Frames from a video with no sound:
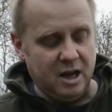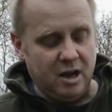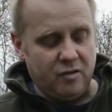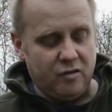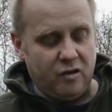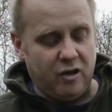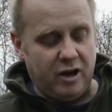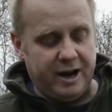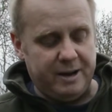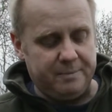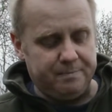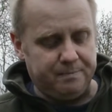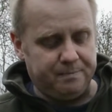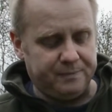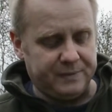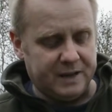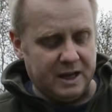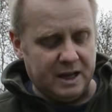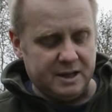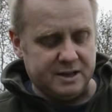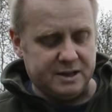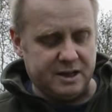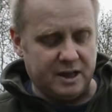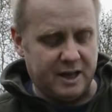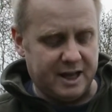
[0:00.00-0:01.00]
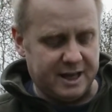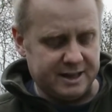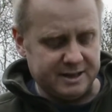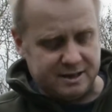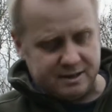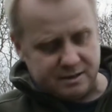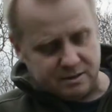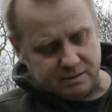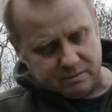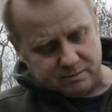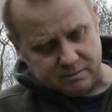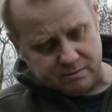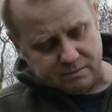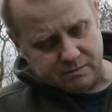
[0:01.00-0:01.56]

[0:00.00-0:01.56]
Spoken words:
Right, so that's